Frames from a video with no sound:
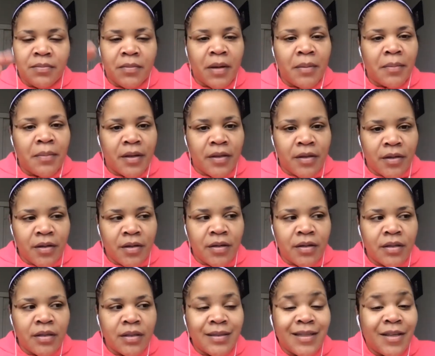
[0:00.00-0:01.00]
My mother,
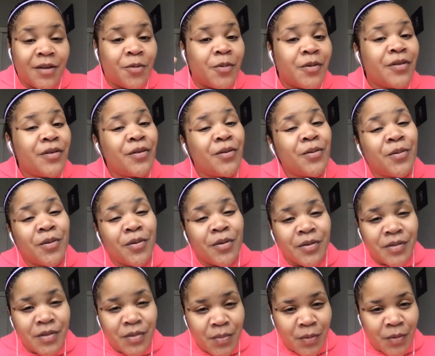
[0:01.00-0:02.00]
there were no girl
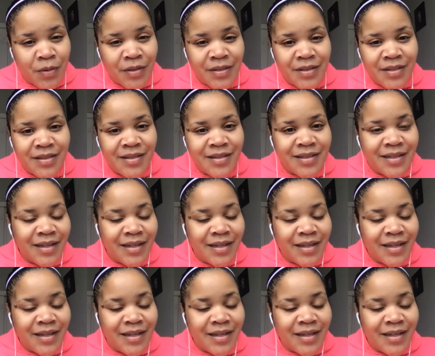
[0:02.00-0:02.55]
sports